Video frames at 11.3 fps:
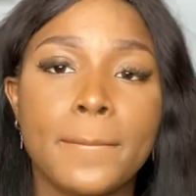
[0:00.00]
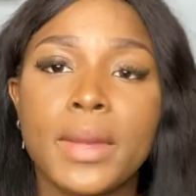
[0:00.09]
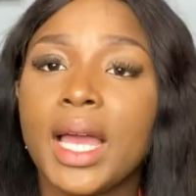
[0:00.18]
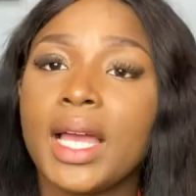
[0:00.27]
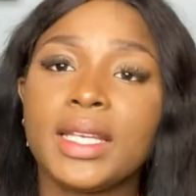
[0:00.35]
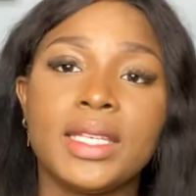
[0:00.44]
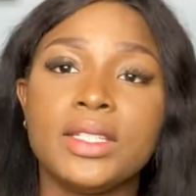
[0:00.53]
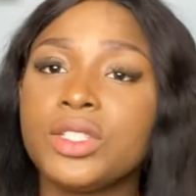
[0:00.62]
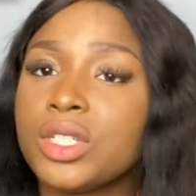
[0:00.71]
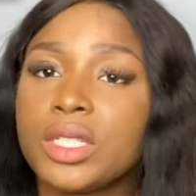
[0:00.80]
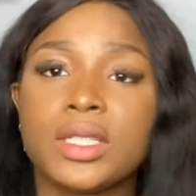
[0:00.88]
and he
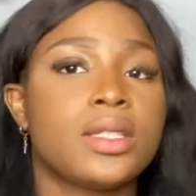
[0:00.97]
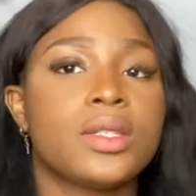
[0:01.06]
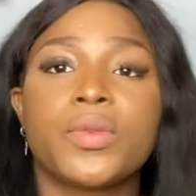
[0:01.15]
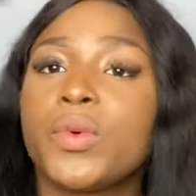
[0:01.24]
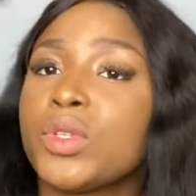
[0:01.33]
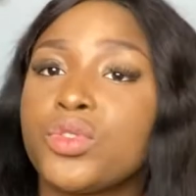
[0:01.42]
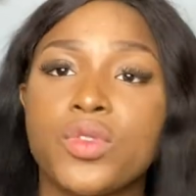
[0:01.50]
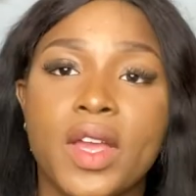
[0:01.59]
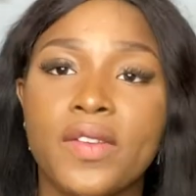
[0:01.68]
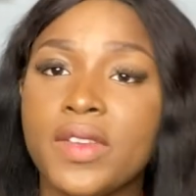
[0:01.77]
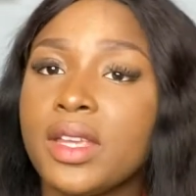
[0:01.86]
just was
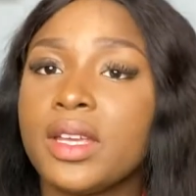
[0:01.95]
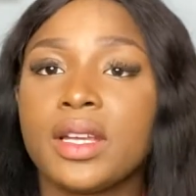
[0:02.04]
driving.